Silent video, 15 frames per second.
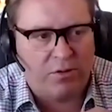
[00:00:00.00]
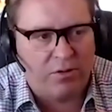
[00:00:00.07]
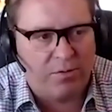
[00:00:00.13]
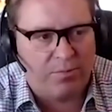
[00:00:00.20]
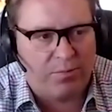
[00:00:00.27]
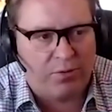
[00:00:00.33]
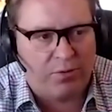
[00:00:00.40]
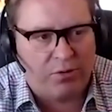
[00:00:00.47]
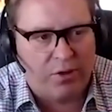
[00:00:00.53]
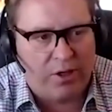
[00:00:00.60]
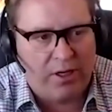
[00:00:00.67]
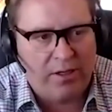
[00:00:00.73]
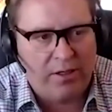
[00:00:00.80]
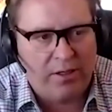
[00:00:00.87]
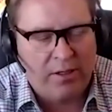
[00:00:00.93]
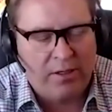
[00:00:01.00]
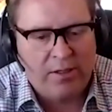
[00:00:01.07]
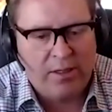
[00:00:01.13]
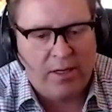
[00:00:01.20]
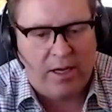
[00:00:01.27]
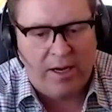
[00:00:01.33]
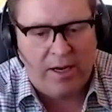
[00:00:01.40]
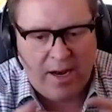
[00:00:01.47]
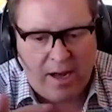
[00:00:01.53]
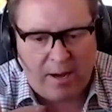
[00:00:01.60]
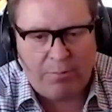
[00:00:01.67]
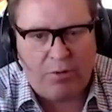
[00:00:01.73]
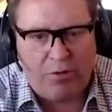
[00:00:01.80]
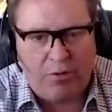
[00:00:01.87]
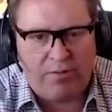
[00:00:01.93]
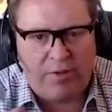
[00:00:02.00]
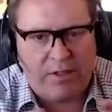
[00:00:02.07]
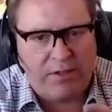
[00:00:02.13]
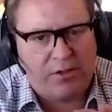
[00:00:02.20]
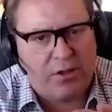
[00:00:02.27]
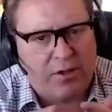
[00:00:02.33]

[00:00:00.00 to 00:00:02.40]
to deploy a number of these.